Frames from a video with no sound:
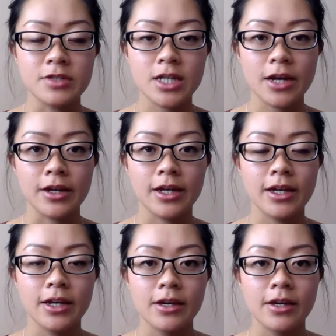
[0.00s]
a cherry.
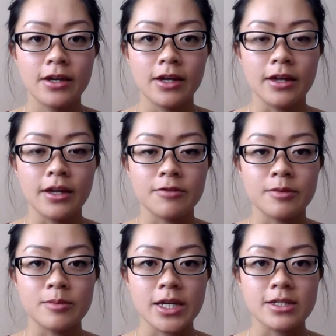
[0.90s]
And
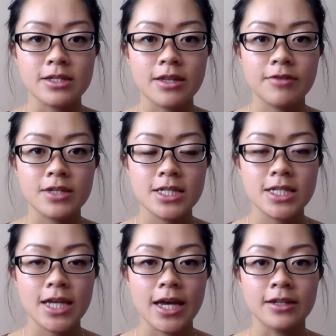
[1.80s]
from days 7 to
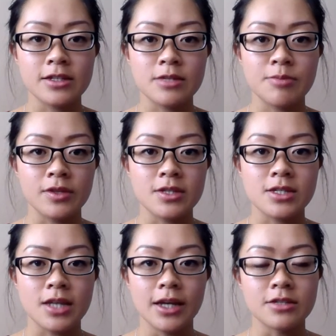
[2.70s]
10, it's about
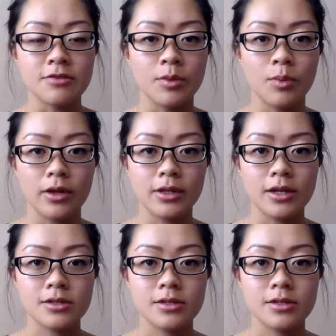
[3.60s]
the size of a walnut.